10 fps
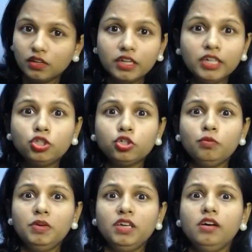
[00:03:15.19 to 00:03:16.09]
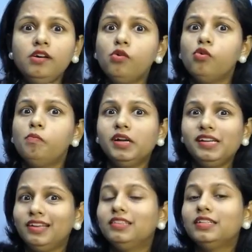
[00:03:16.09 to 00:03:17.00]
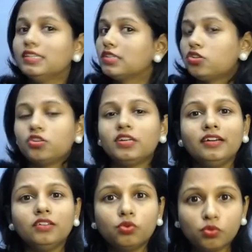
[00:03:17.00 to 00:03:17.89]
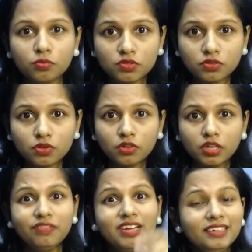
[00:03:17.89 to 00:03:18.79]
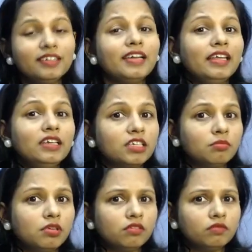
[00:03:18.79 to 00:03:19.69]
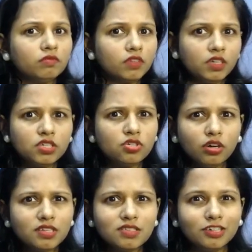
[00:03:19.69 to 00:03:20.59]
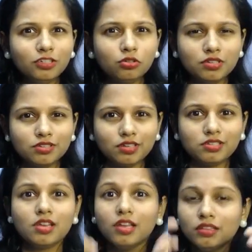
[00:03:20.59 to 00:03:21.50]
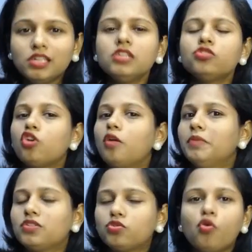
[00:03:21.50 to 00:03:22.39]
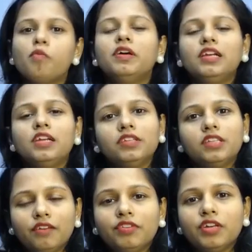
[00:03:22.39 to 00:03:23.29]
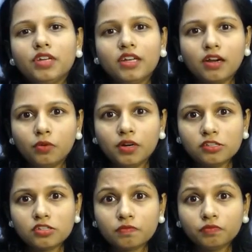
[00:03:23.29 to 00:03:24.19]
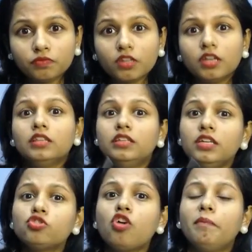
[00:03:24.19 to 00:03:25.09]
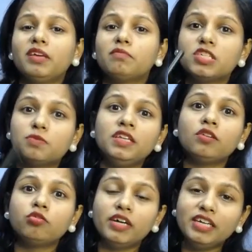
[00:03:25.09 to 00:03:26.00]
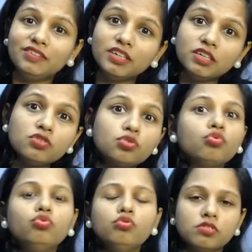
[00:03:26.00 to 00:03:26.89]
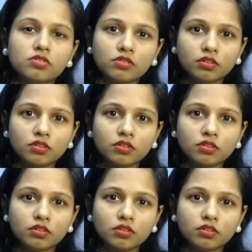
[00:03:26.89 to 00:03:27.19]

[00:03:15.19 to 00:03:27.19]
It should be an open, healthy discussion at the homes, even at the dining table. It's not a sin to discuss these topics openly with everyone around us. This topic must be included even in schools.